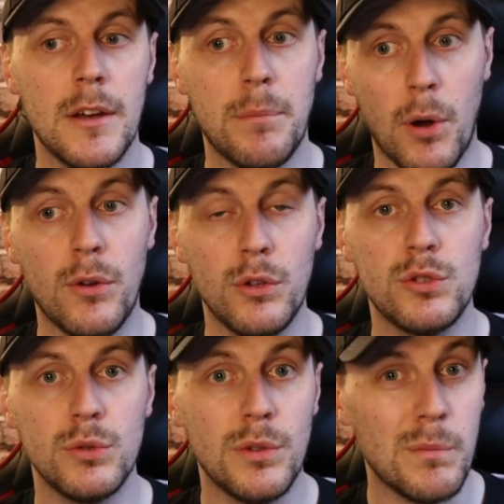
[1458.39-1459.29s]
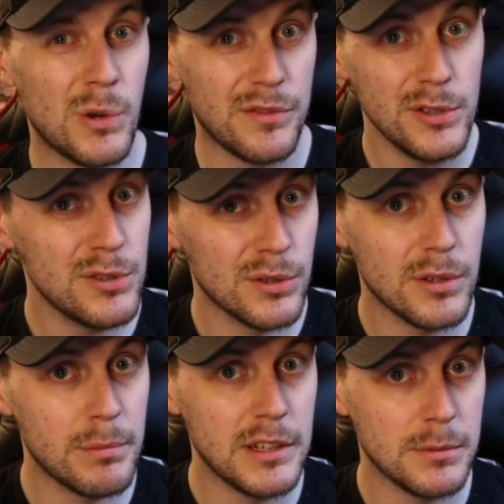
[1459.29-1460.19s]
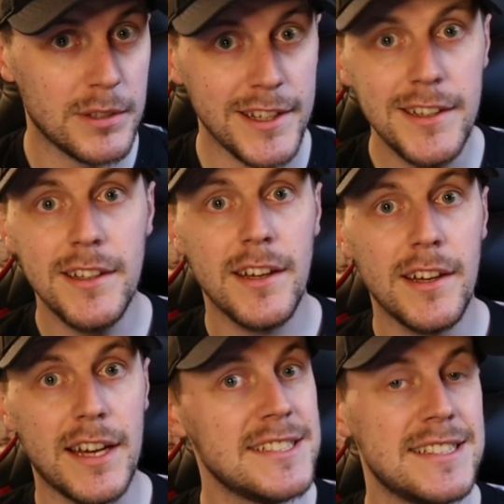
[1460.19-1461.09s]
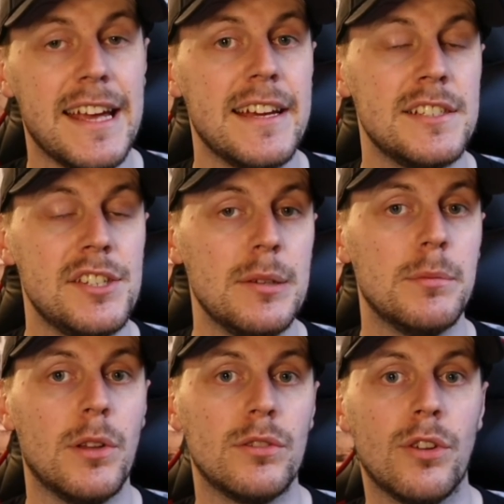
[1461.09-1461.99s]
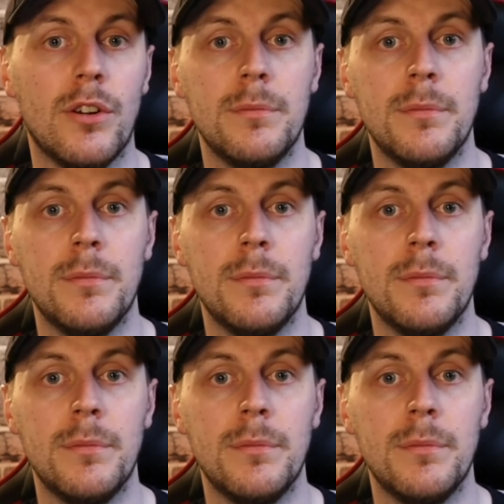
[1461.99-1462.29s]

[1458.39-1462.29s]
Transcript: But also, the more food you're going to be able to eat and stay in shape long term.